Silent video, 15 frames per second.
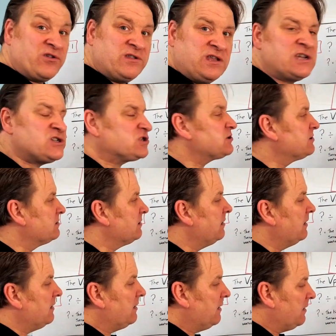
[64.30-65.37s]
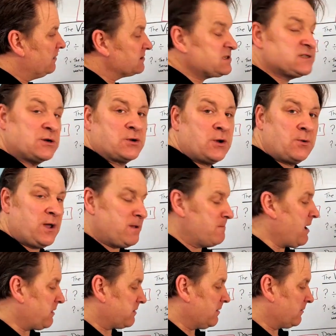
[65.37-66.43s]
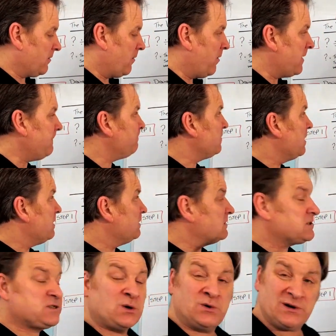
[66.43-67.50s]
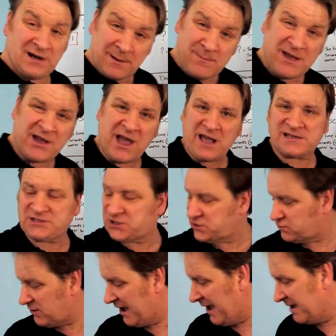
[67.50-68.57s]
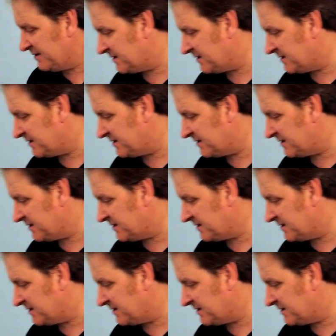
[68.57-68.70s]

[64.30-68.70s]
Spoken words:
traditional soakaway method, all right? So let me get straight